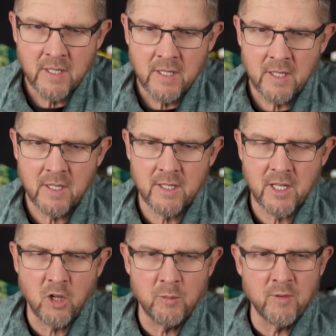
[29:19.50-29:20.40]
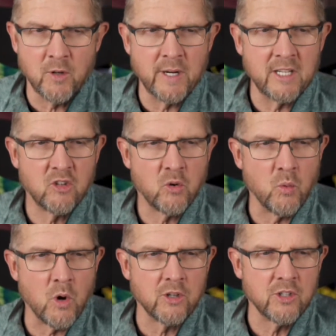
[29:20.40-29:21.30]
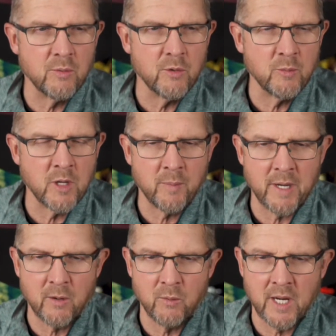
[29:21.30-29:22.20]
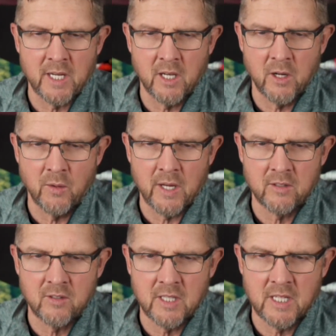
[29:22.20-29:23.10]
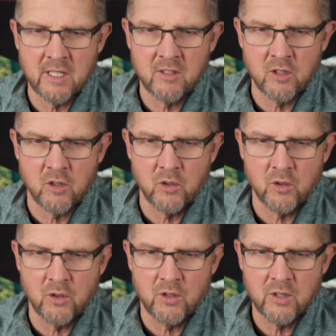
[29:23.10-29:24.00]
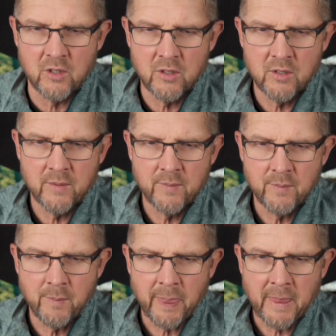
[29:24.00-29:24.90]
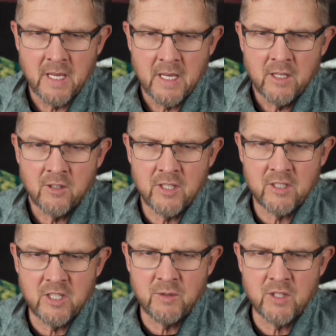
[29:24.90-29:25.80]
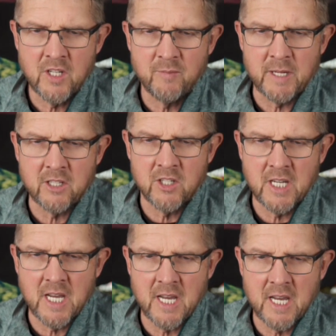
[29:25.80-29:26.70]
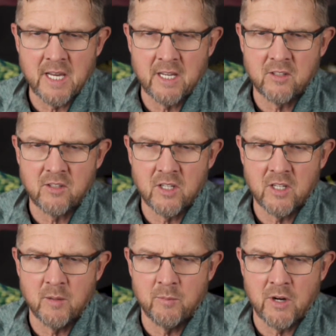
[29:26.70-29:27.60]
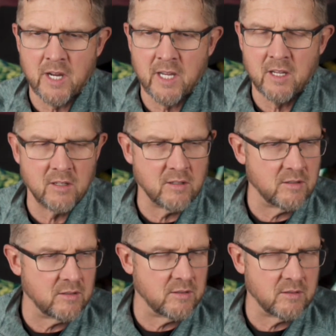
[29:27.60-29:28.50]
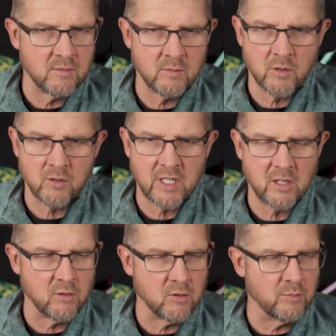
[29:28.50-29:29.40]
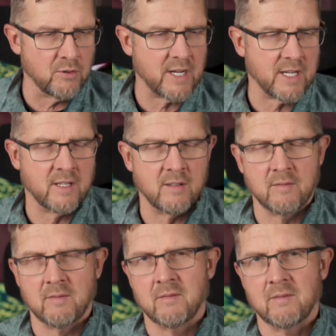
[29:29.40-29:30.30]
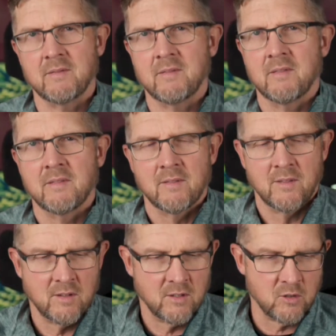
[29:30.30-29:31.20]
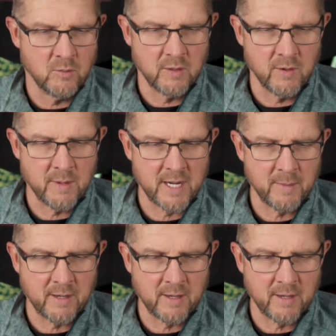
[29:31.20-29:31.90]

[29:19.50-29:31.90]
The club have already squashed the rumour about Ryan Lowe. That is good. City's reserve manager, yeah, that's Brian. What's he called? Brian. Somebody remind me.